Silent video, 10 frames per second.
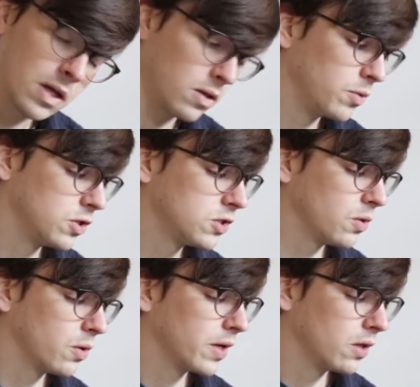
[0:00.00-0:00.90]
then we just do
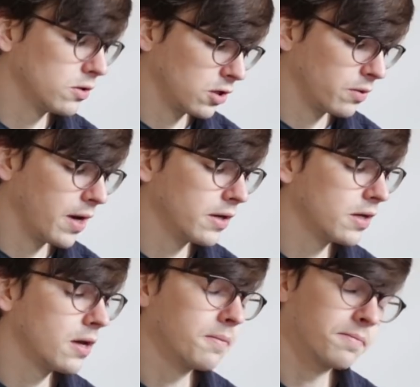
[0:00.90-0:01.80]
a quick little turnaround
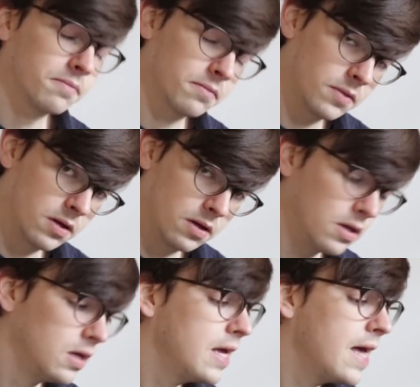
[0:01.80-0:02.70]
again.
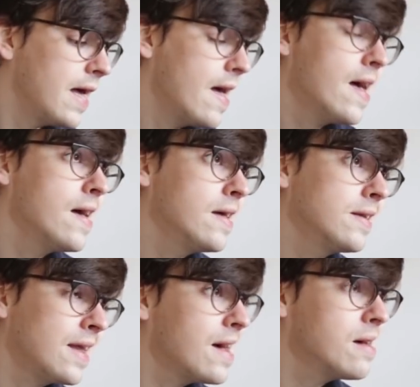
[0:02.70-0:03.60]

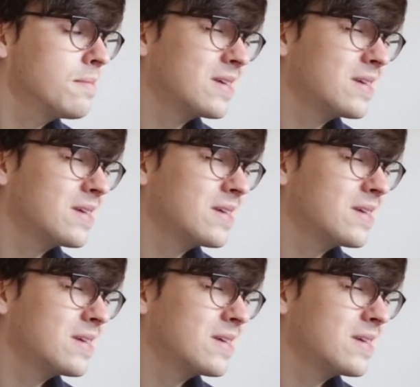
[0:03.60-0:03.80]
And I'm